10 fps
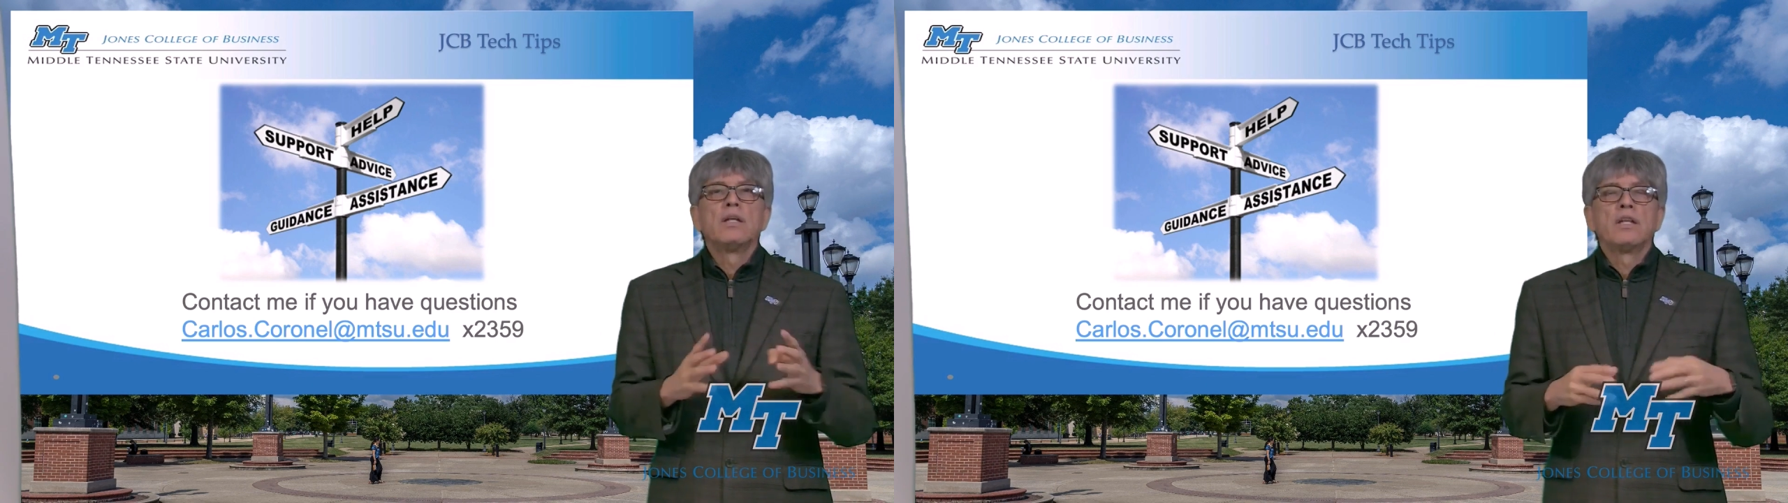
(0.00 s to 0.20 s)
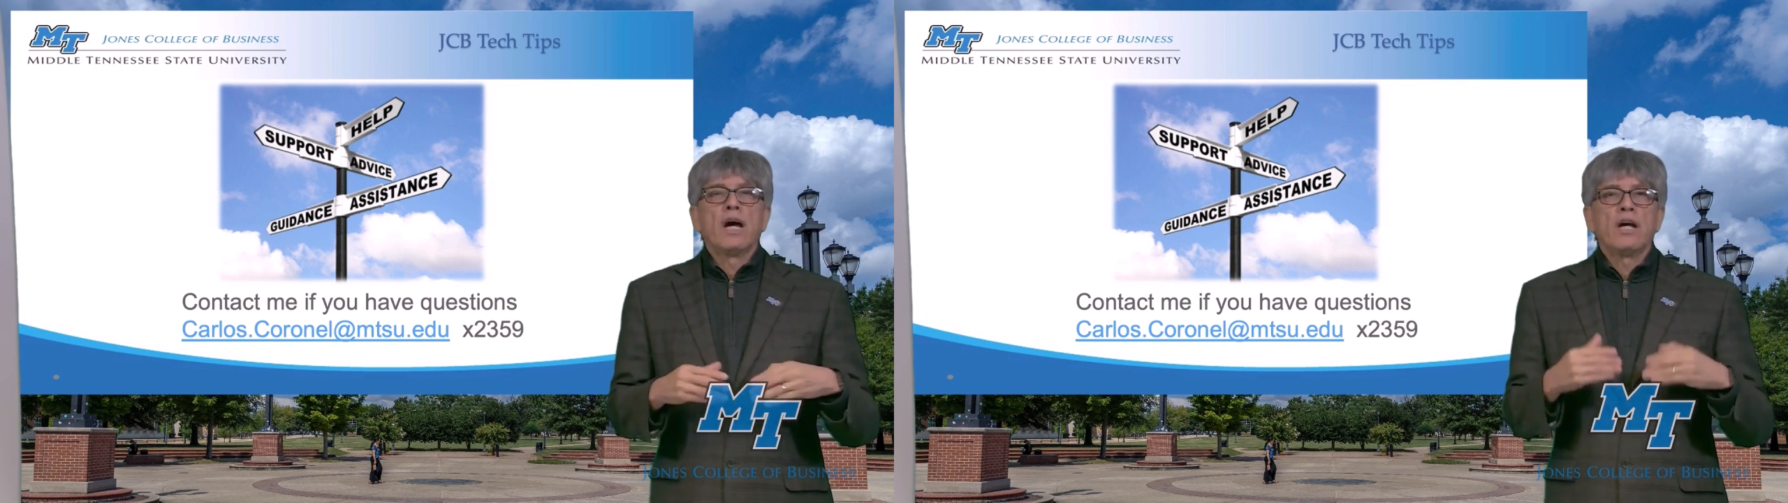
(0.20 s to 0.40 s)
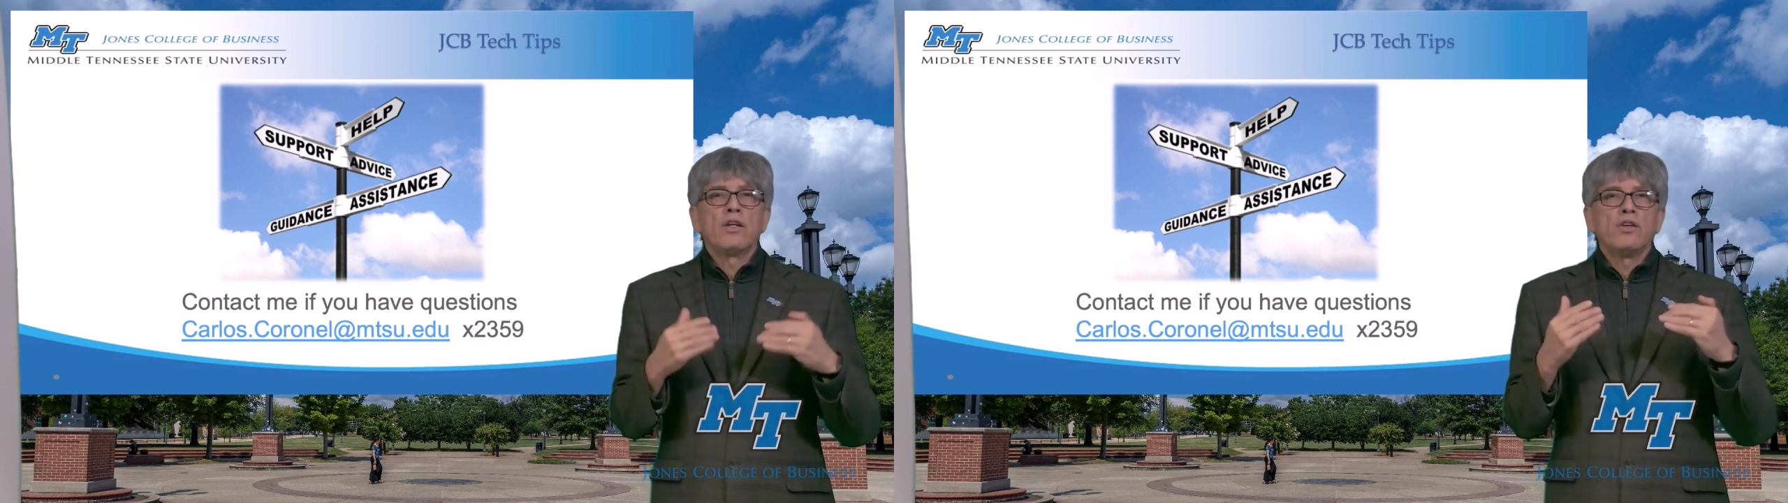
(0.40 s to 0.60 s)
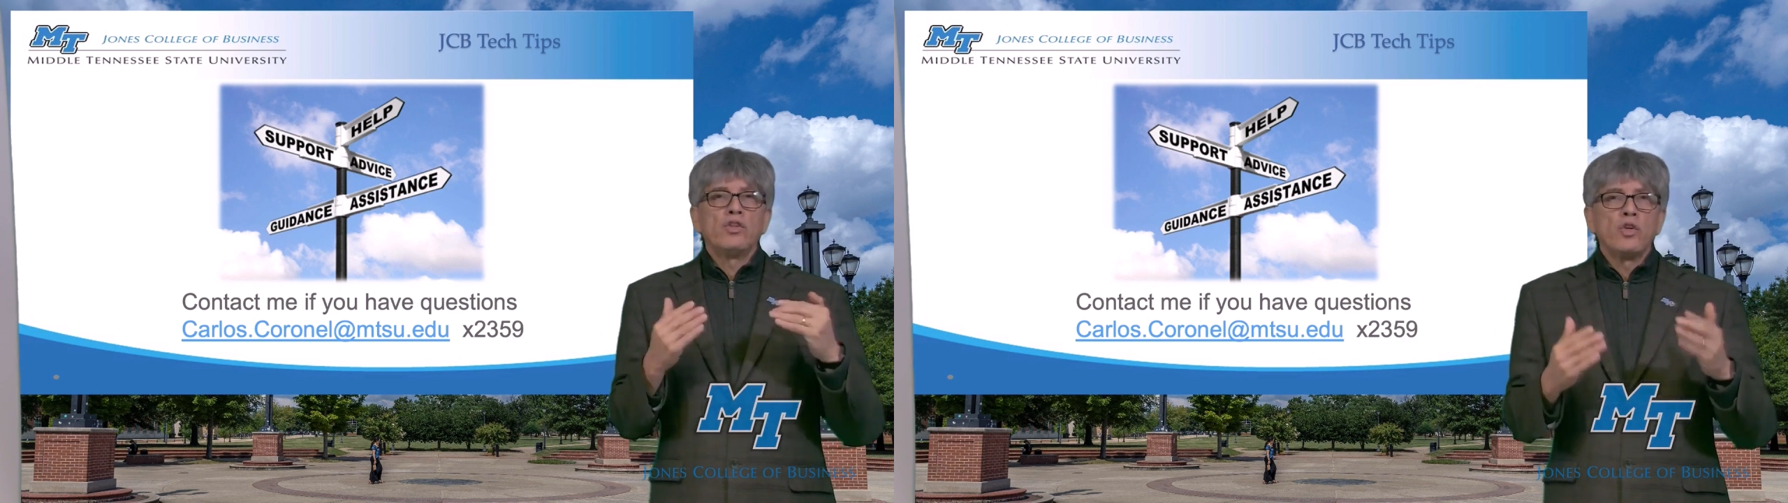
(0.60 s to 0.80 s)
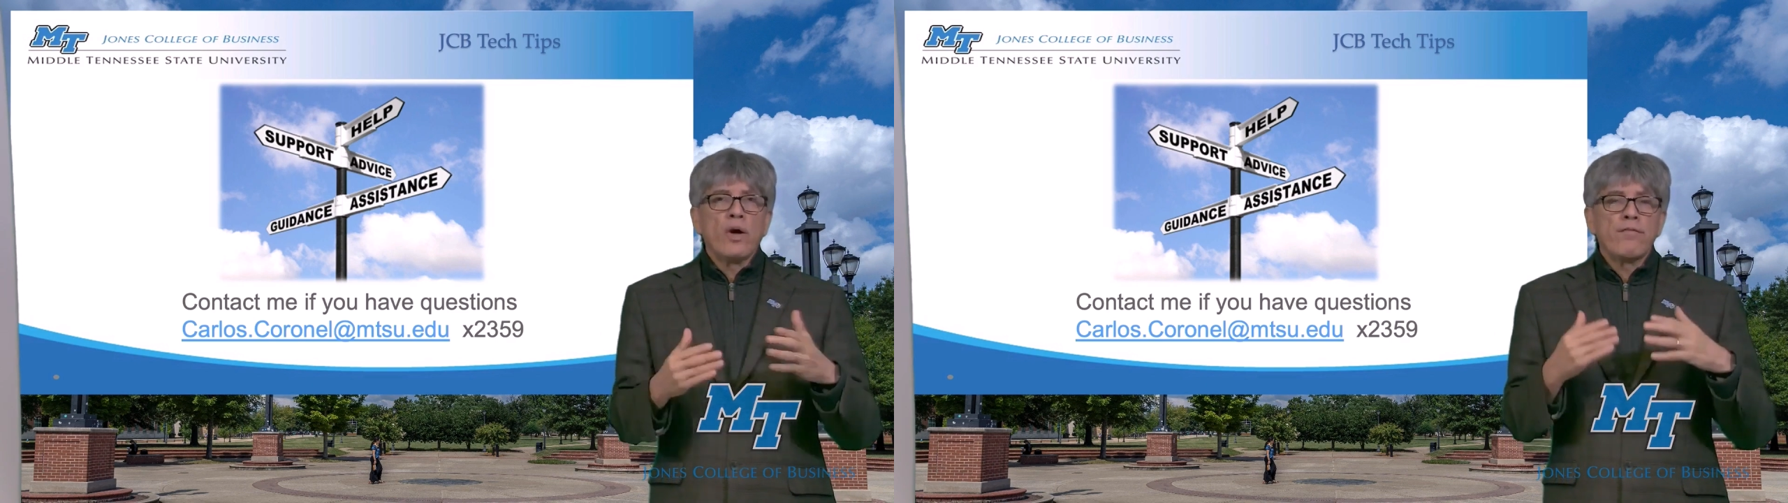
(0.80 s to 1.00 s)
that
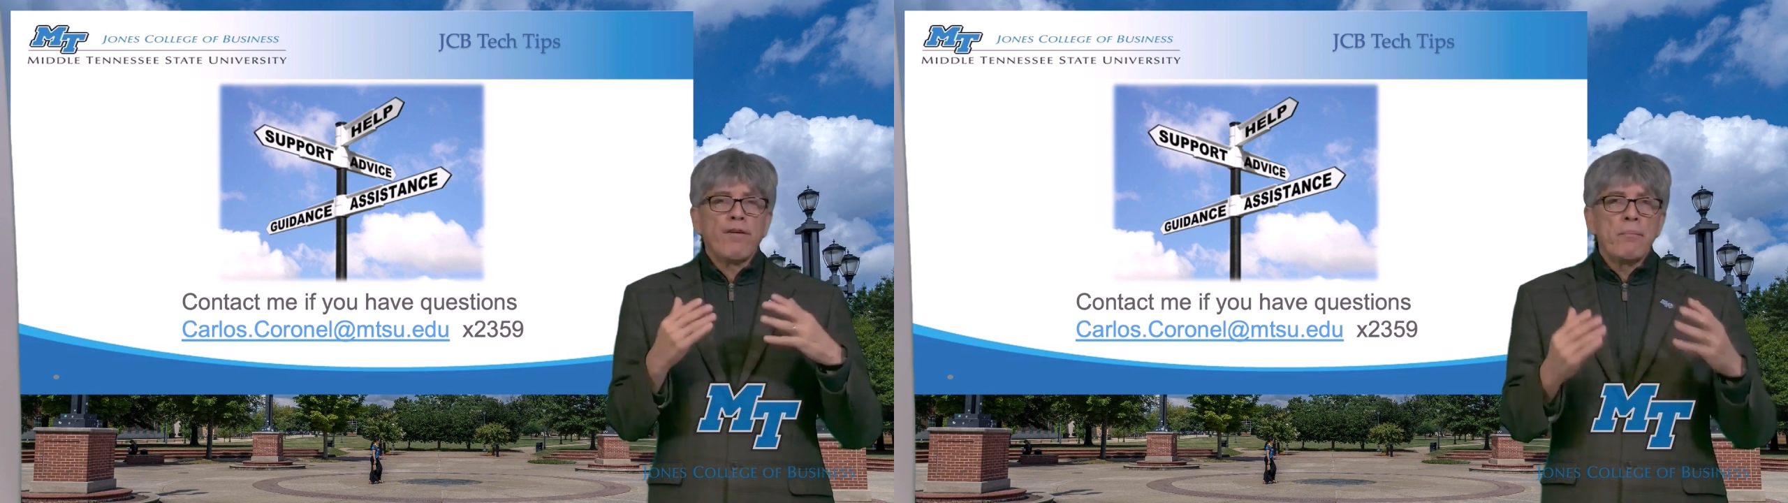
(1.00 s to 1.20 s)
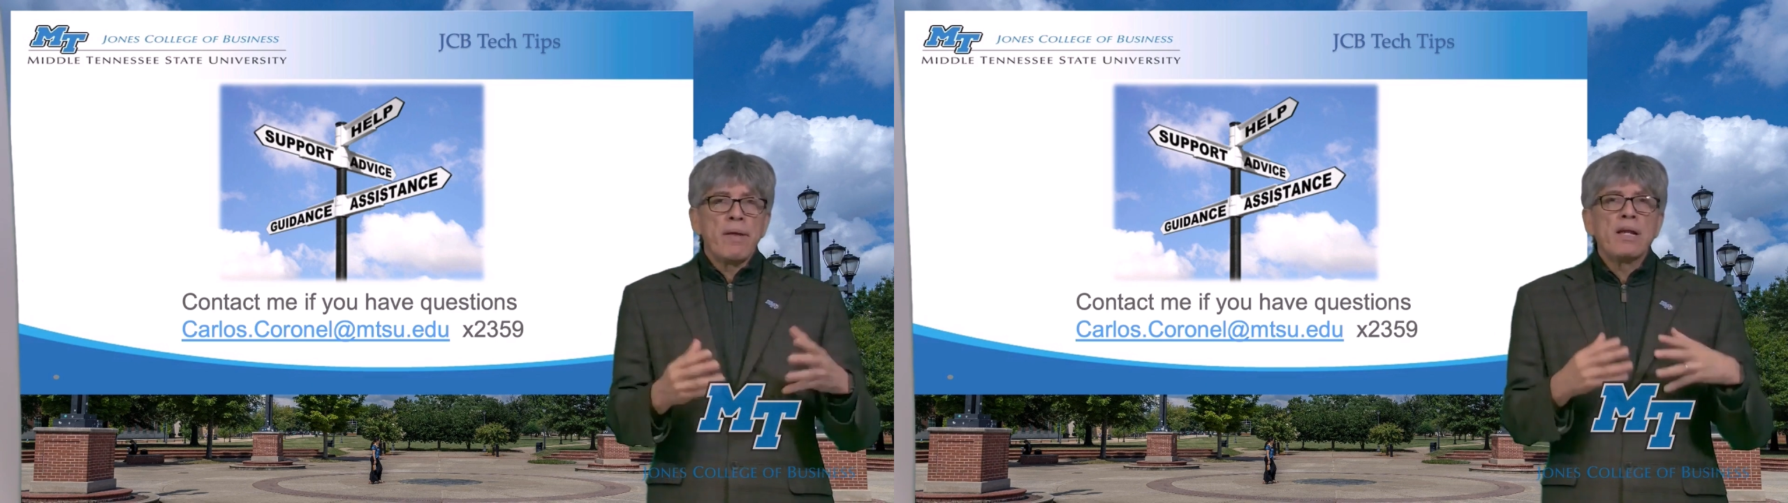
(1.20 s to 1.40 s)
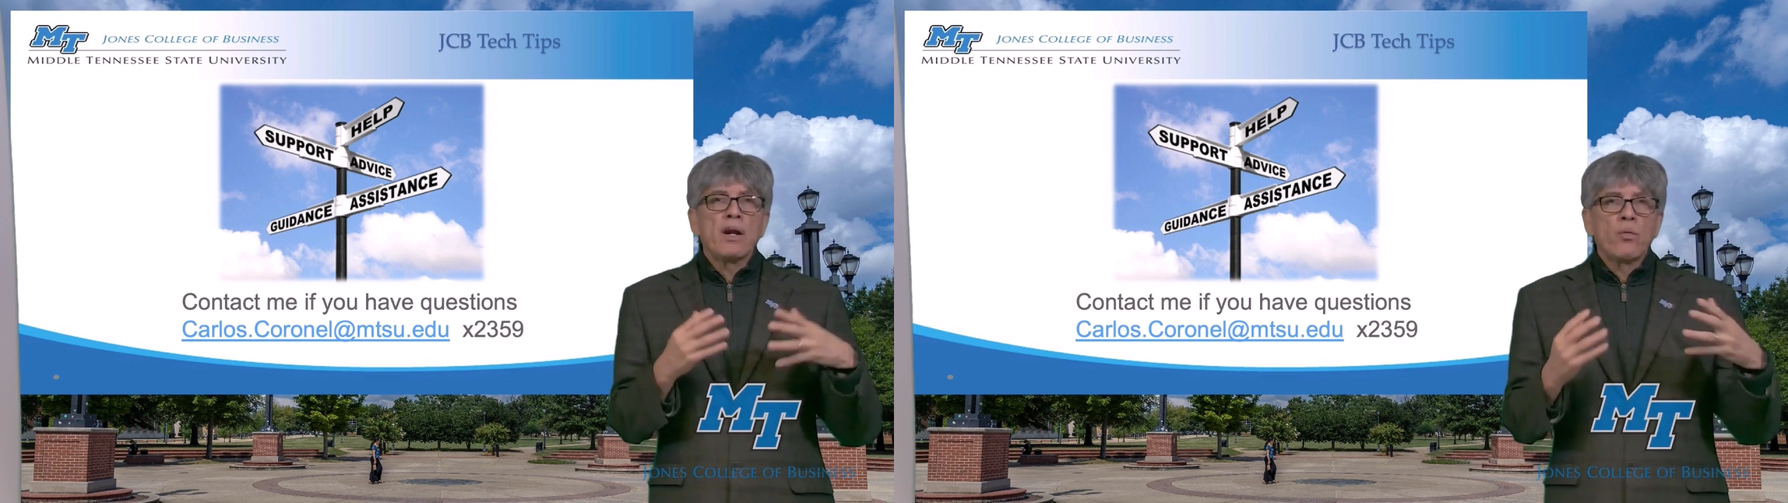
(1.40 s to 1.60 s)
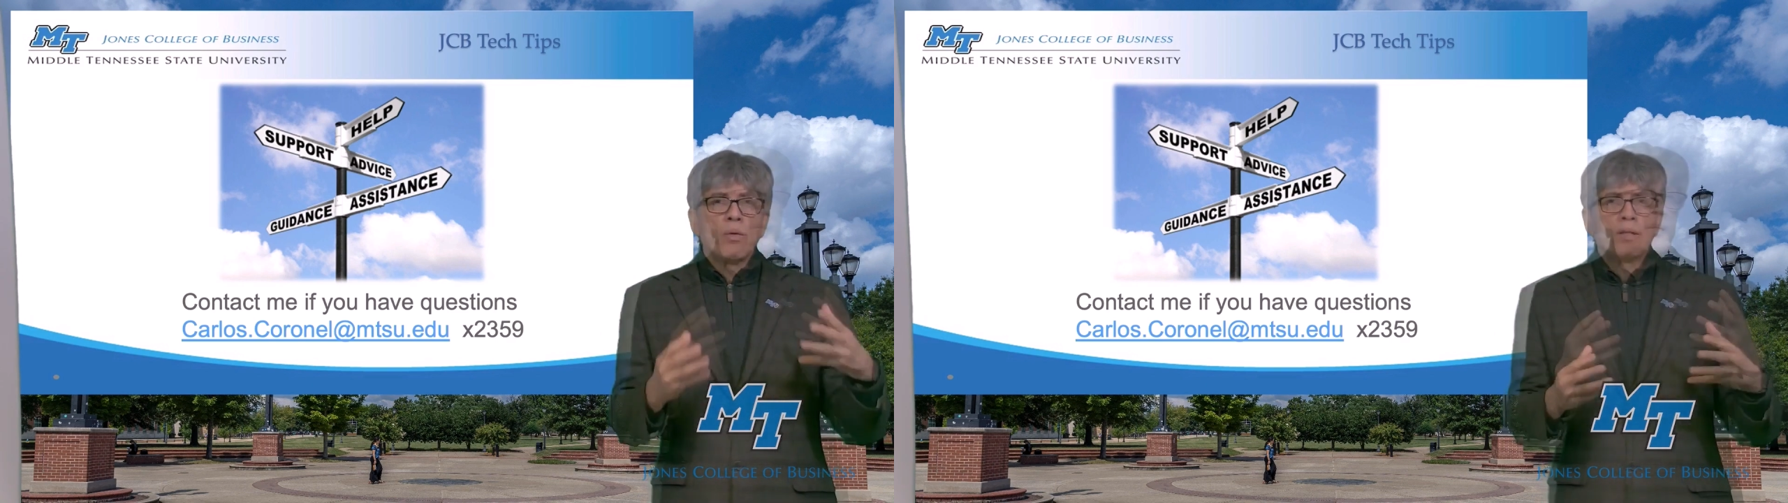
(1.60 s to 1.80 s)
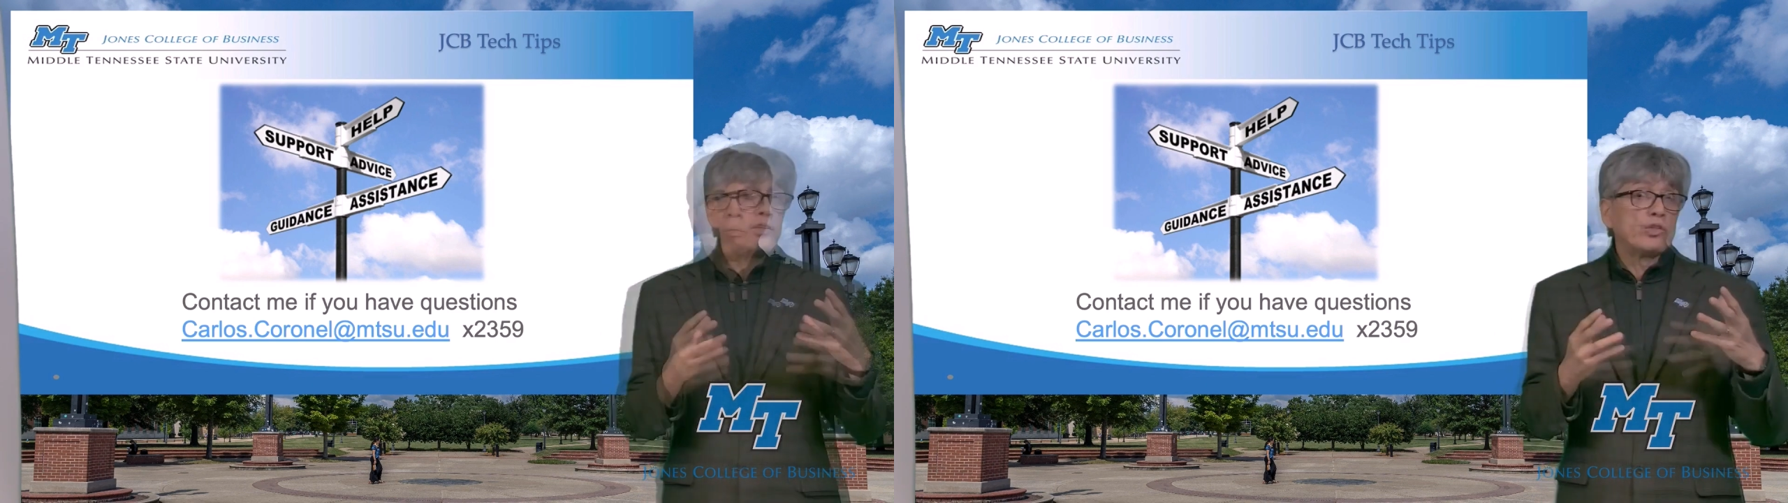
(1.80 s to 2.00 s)
you are familiar with